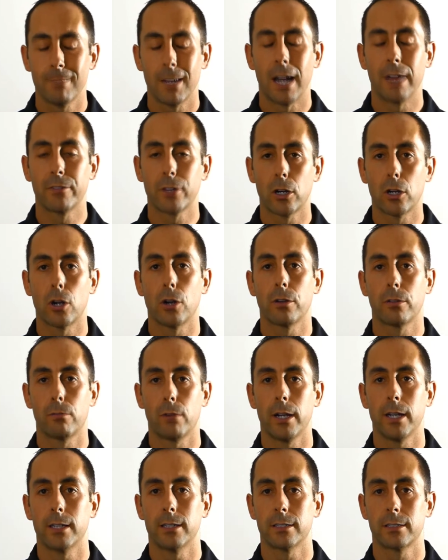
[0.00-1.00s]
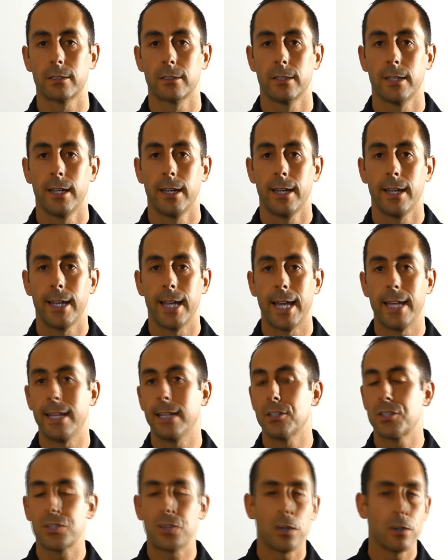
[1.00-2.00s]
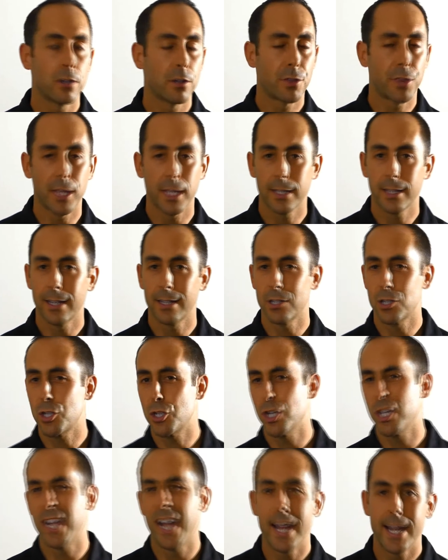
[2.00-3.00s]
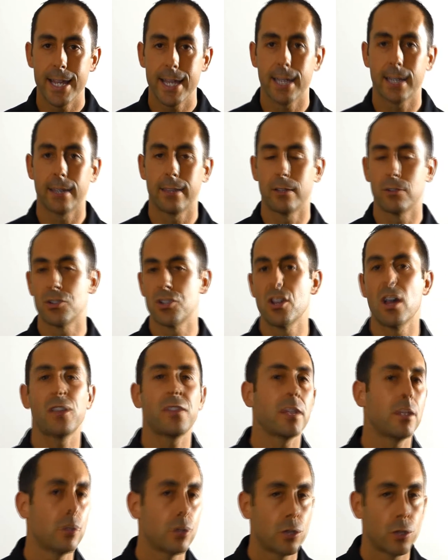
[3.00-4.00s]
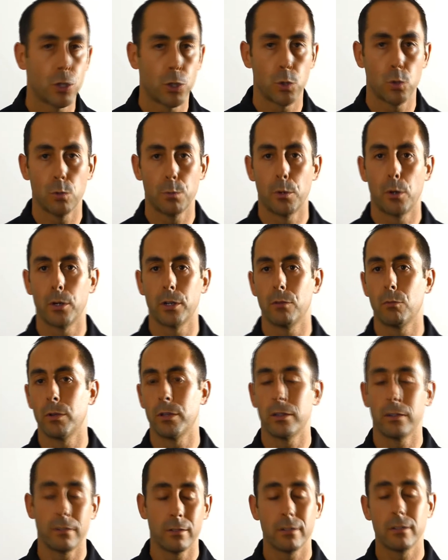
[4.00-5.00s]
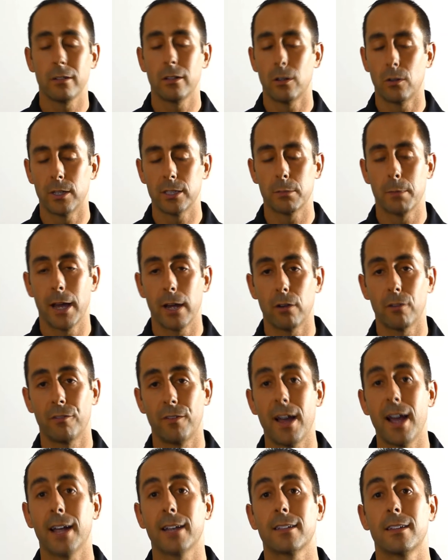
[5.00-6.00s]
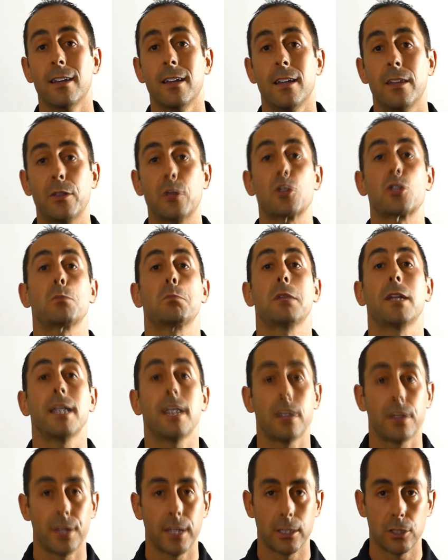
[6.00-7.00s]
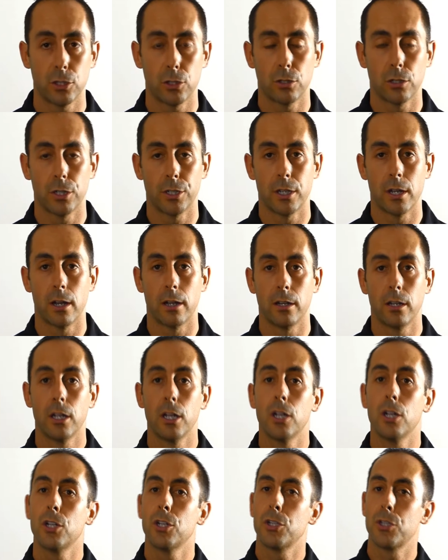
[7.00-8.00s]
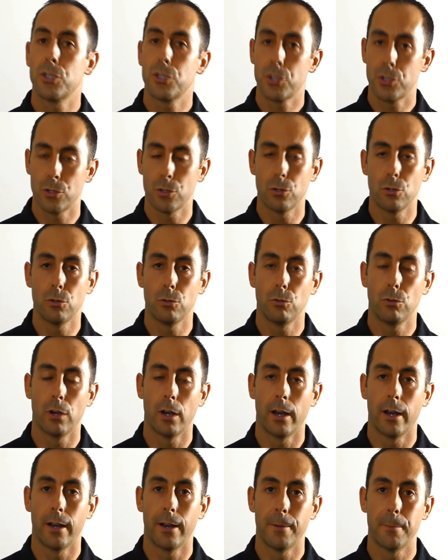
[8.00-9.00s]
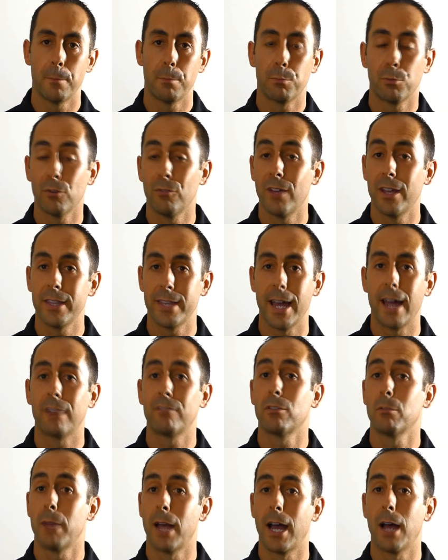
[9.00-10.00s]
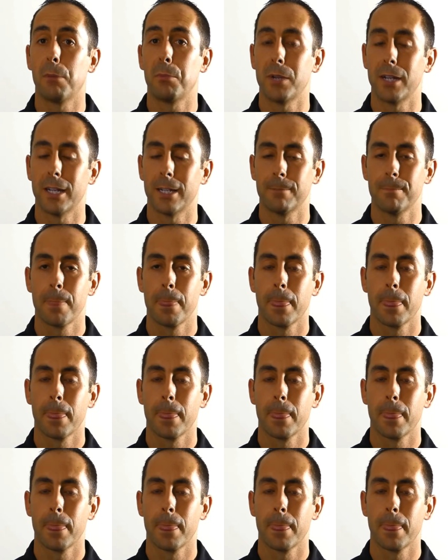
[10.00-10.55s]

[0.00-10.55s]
I've got arthritis. And then starting to think that it's genetic and there's nothing you can do about it when, as a matter of fact, there's plenty of things you could have done to prevent that from happening.